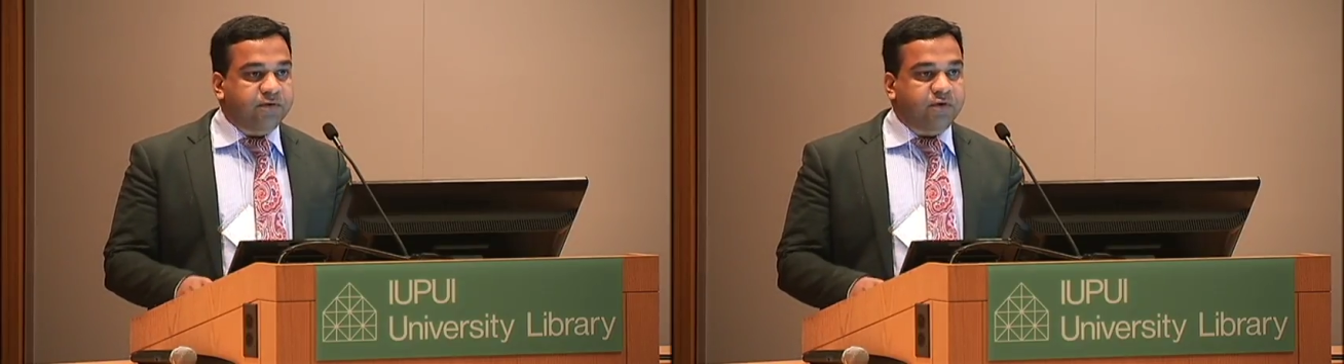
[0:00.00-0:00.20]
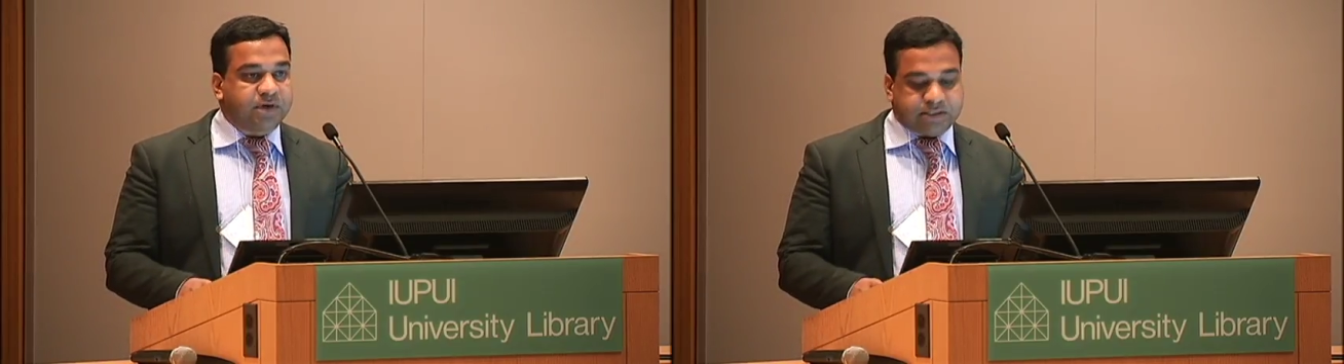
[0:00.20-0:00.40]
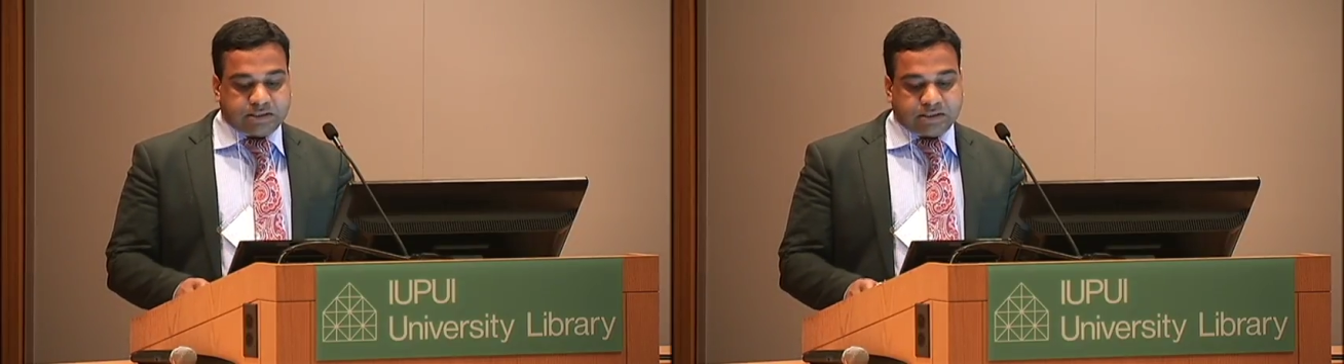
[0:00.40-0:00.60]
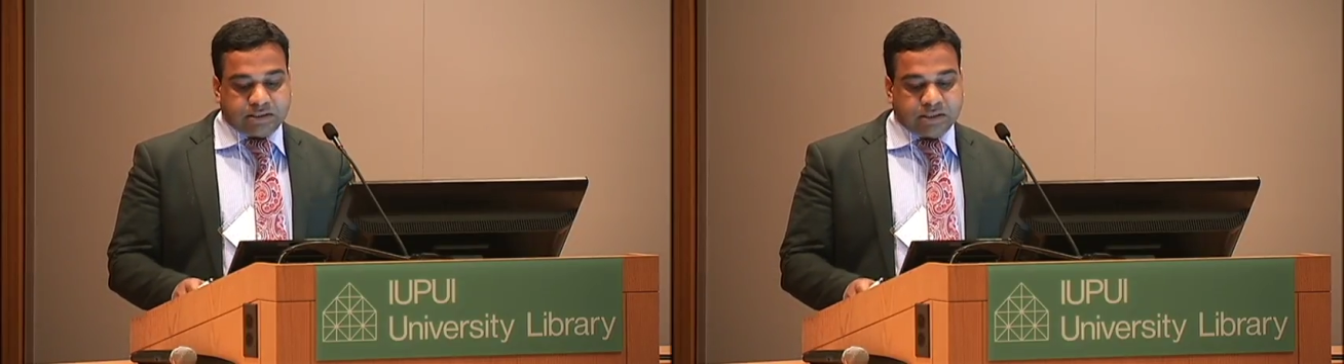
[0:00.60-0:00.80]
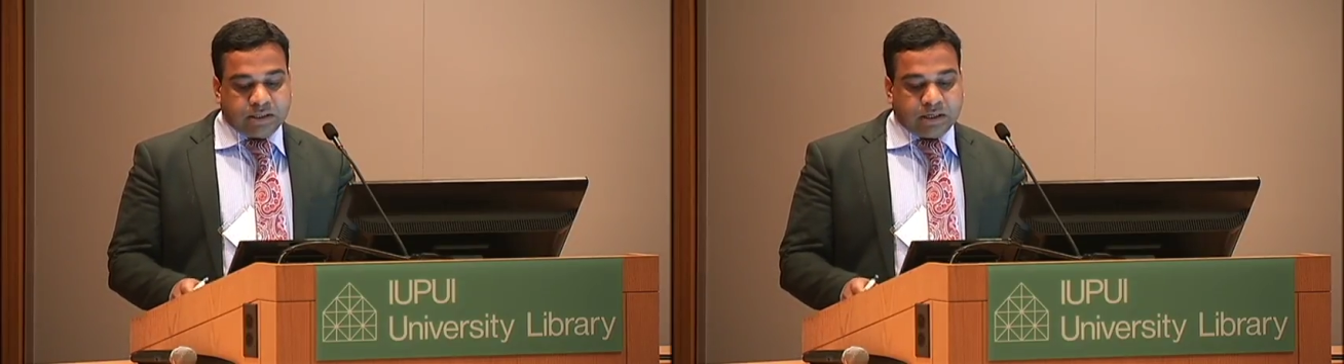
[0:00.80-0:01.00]
for
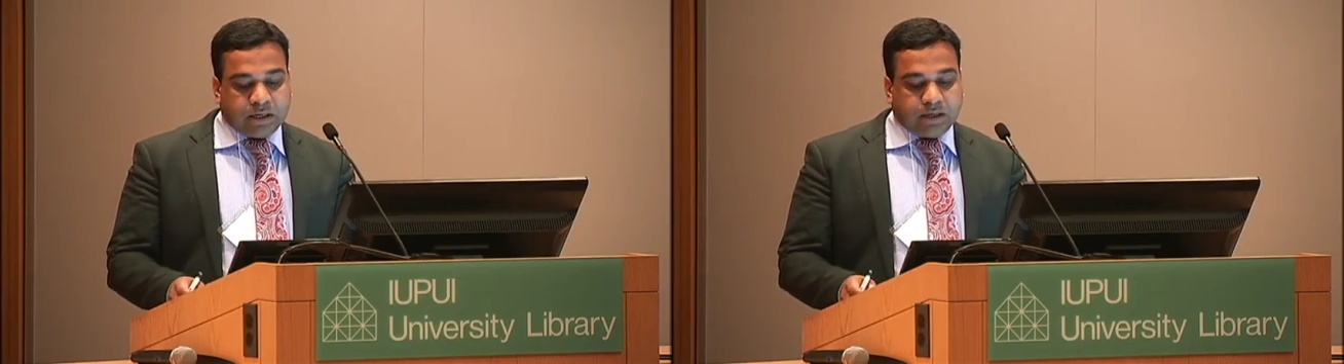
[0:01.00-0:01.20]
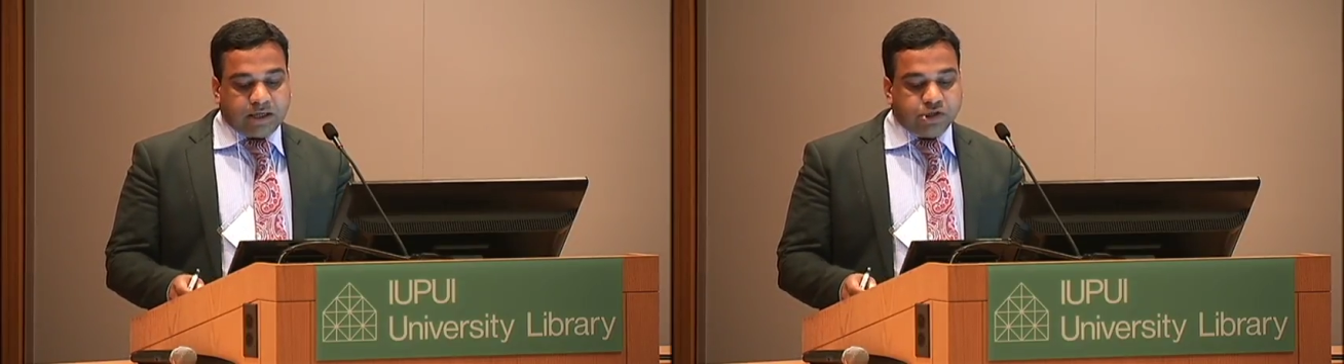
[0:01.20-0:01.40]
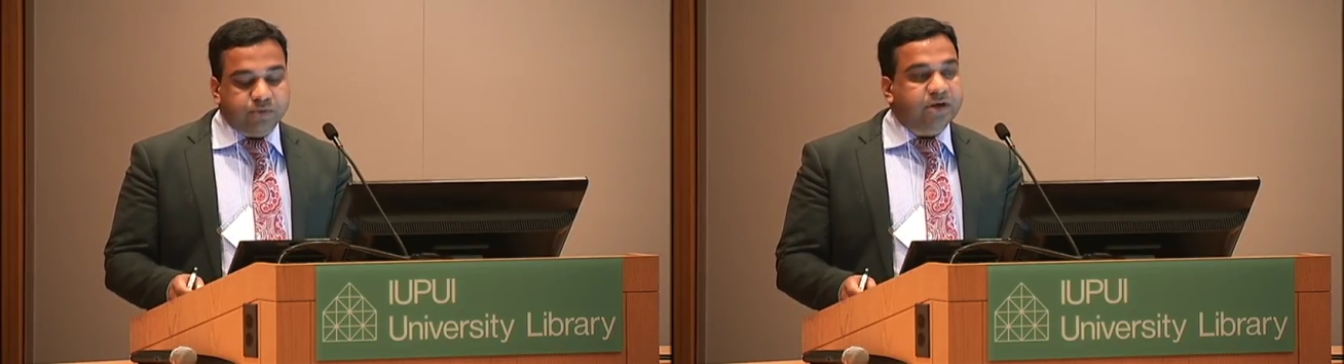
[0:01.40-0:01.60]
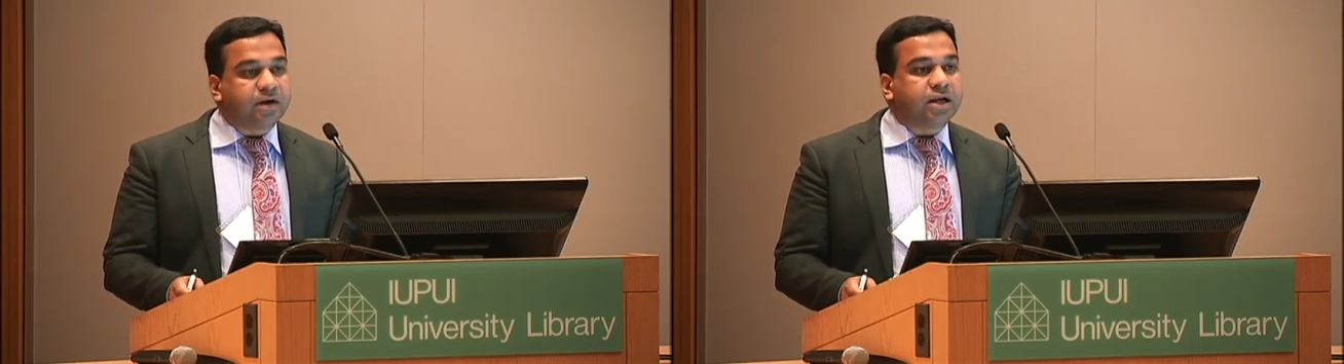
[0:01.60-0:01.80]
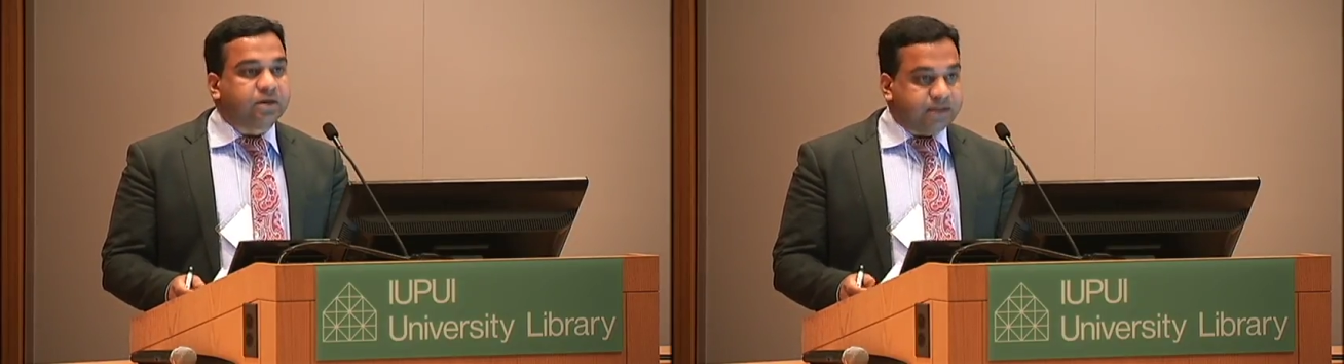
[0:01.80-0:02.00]
instance, need to be
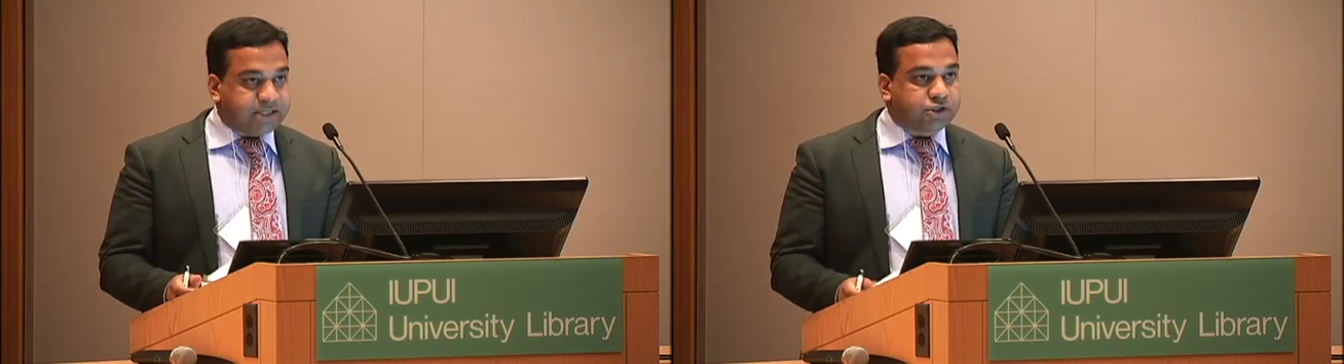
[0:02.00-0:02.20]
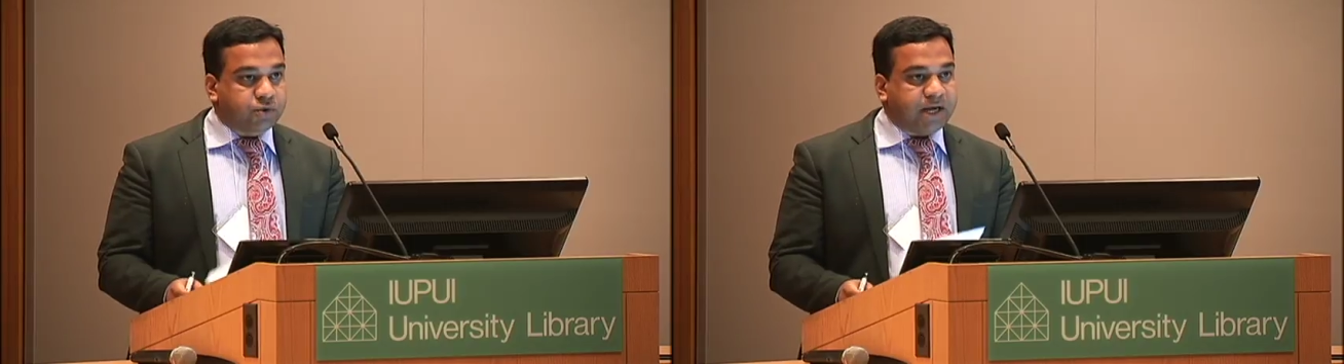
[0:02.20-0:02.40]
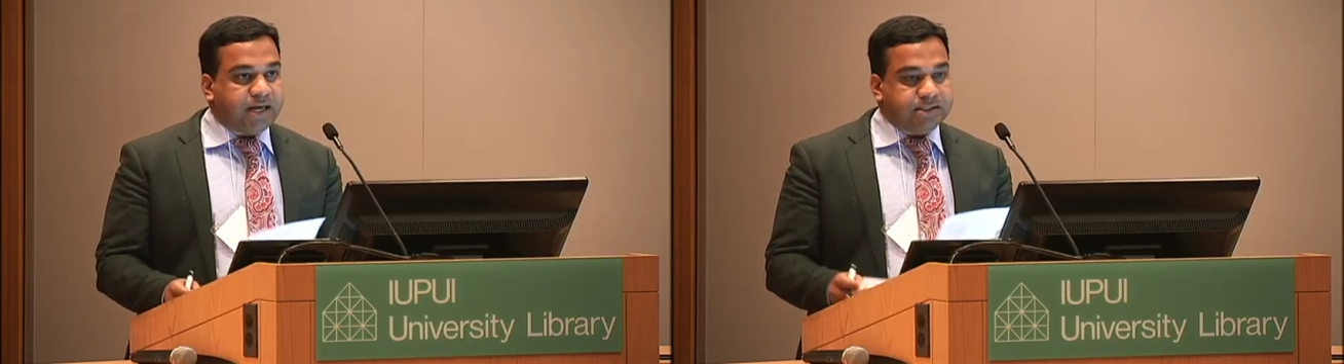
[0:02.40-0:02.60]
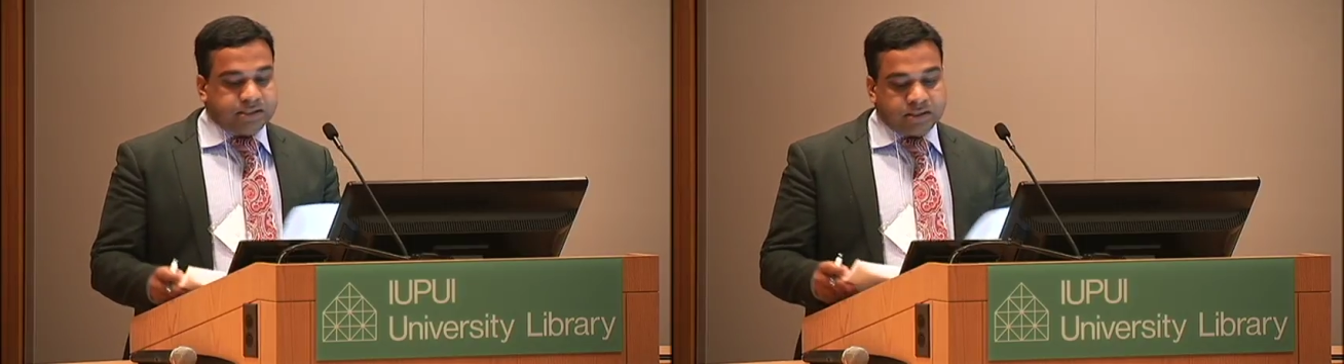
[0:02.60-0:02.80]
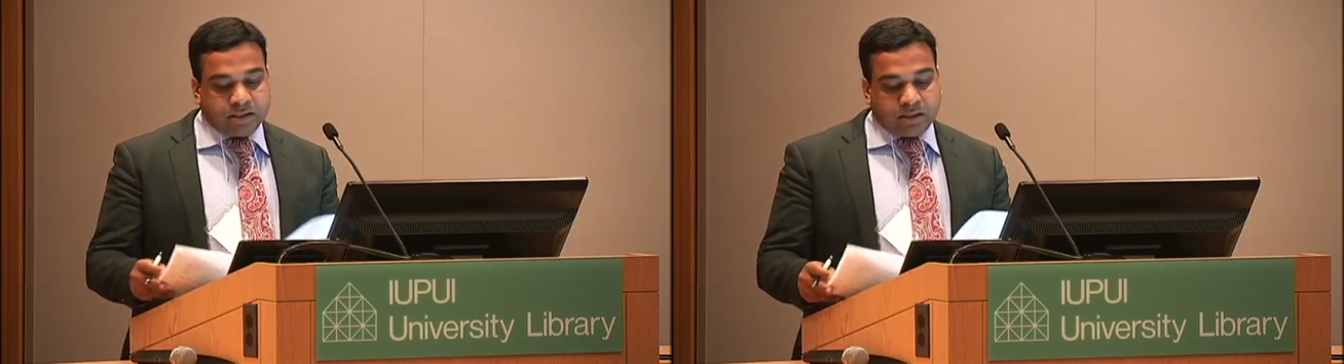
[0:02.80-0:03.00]
really contextualized.